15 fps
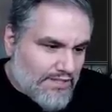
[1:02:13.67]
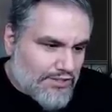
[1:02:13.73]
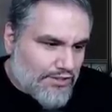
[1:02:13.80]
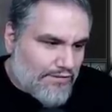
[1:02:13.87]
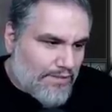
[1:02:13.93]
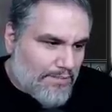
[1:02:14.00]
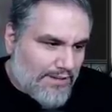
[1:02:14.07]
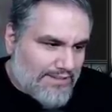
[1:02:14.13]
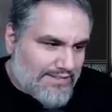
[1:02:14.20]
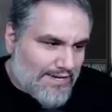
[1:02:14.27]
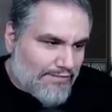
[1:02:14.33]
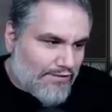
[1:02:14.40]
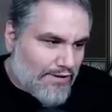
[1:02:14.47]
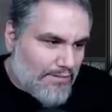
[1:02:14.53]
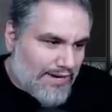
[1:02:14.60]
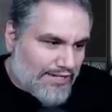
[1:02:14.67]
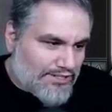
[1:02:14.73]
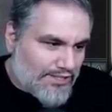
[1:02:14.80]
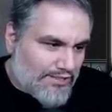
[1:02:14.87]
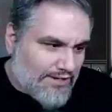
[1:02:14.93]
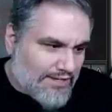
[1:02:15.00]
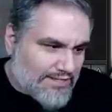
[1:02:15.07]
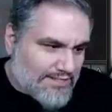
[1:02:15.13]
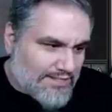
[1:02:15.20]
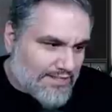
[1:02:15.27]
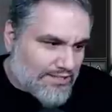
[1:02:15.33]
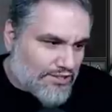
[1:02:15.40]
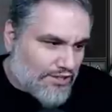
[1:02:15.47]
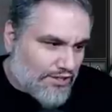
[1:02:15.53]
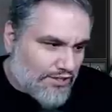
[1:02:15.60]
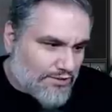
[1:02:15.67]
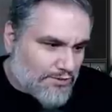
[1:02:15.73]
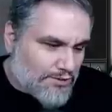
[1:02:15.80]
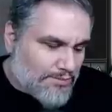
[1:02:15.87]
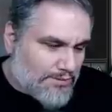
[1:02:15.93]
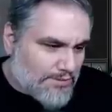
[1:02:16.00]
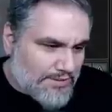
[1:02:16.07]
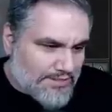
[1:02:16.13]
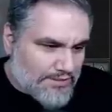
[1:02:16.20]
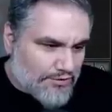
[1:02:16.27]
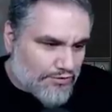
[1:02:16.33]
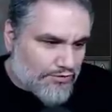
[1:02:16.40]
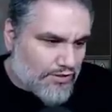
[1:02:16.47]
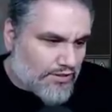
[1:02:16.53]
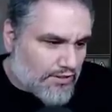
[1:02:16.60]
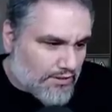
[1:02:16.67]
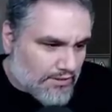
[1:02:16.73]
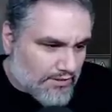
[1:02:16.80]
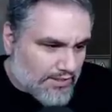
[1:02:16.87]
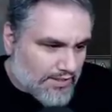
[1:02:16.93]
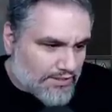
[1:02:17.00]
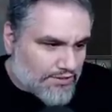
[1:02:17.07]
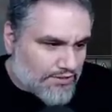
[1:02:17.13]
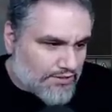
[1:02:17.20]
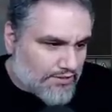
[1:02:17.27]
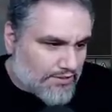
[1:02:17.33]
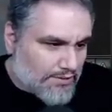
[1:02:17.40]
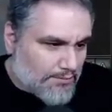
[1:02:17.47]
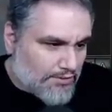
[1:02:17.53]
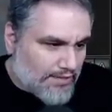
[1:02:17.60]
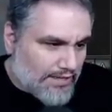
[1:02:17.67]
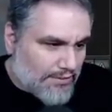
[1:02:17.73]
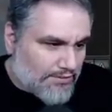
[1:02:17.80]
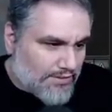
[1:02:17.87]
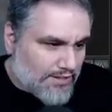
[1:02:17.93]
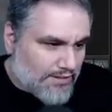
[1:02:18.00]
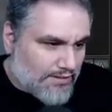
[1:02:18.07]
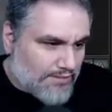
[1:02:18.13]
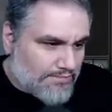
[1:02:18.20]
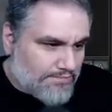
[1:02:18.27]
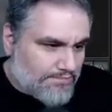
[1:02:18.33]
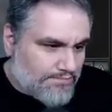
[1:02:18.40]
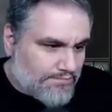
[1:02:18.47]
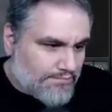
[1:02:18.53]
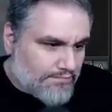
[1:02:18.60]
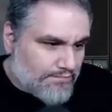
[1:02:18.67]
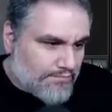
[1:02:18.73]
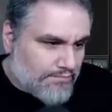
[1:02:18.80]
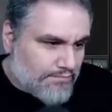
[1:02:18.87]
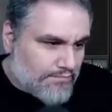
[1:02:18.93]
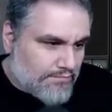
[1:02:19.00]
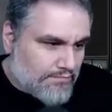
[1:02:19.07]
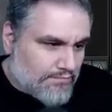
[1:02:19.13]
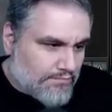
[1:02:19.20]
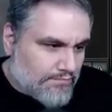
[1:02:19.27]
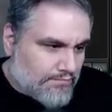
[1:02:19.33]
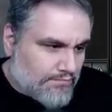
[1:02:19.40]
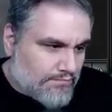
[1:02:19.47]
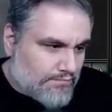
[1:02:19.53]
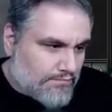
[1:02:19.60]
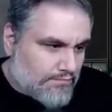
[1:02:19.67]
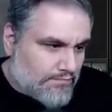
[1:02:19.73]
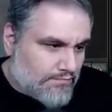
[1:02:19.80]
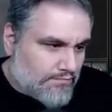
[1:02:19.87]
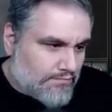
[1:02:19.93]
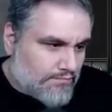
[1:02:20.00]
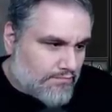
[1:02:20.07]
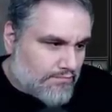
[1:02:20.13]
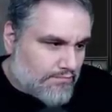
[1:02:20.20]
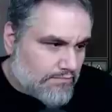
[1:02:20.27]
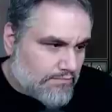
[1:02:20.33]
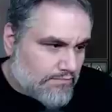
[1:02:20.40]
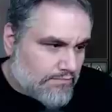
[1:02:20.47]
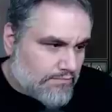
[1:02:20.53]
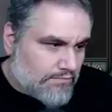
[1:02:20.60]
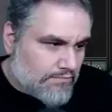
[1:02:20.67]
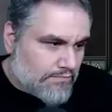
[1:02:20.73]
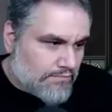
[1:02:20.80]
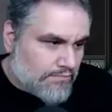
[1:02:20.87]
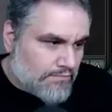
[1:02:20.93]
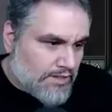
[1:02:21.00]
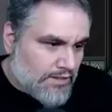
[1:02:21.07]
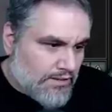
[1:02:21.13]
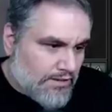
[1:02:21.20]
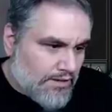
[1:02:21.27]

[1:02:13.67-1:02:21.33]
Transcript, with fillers: So if we play Teferi, we actually go down to six cards, which means we can still draw a card next turn. I'm okay with that. Plus, I don't really want them to untap with the Jace.